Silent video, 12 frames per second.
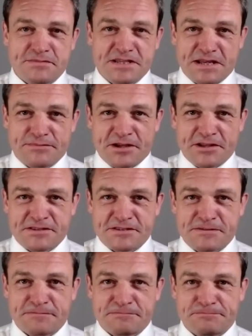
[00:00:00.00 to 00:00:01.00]
Dan
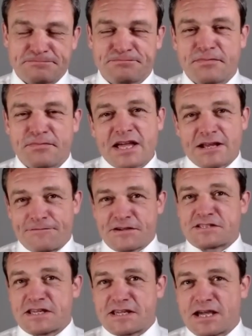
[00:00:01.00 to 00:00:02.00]
Barnes. In
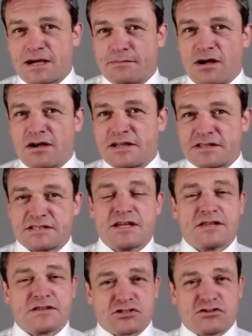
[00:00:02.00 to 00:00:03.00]
fixed income markets,
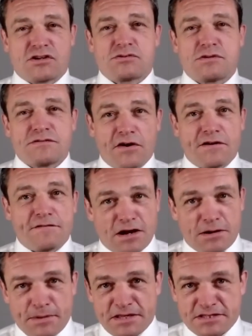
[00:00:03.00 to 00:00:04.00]
the structure is very
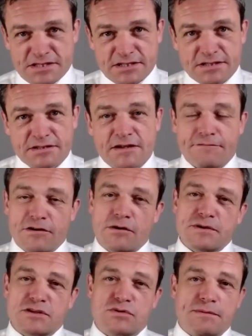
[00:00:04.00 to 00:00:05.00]
fragmented, varying
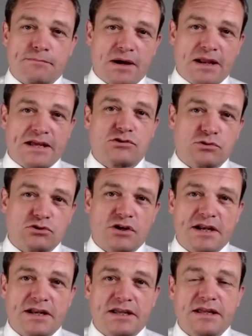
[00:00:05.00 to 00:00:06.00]
between bilateral
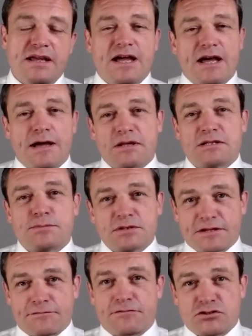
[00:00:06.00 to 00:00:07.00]
trading and multiple
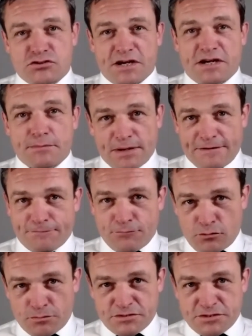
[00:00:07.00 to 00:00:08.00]
different trading
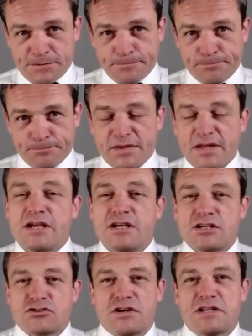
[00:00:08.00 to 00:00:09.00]
platforms.
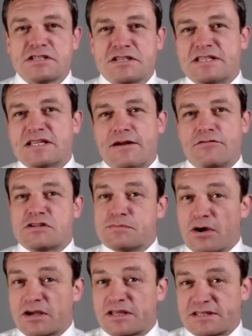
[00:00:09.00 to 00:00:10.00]
Traders need to leverage
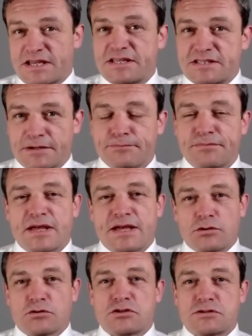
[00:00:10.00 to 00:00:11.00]
market data in
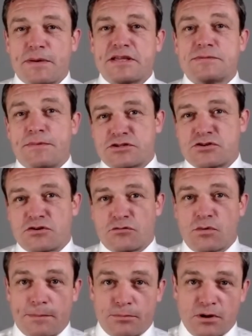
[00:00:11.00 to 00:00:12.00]
order to paint a picture of
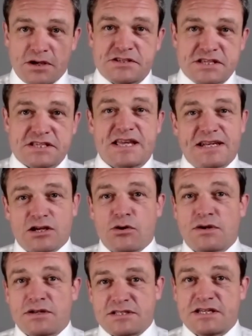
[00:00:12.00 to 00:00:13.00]
where prices and
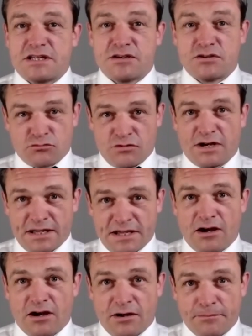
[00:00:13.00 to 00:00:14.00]
liquidity really are.